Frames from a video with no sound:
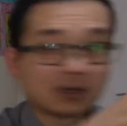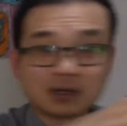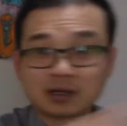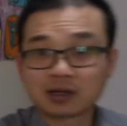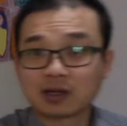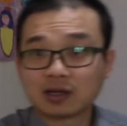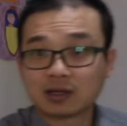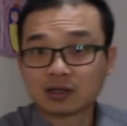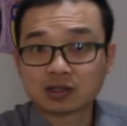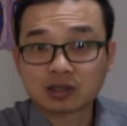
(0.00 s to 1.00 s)
Okay, I
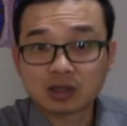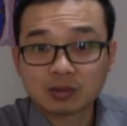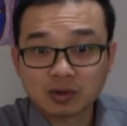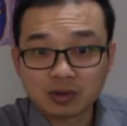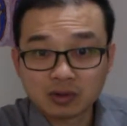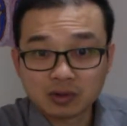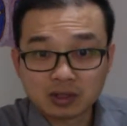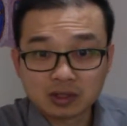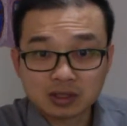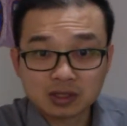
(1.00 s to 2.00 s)
need to stop all
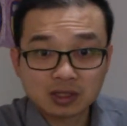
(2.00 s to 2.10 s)
this.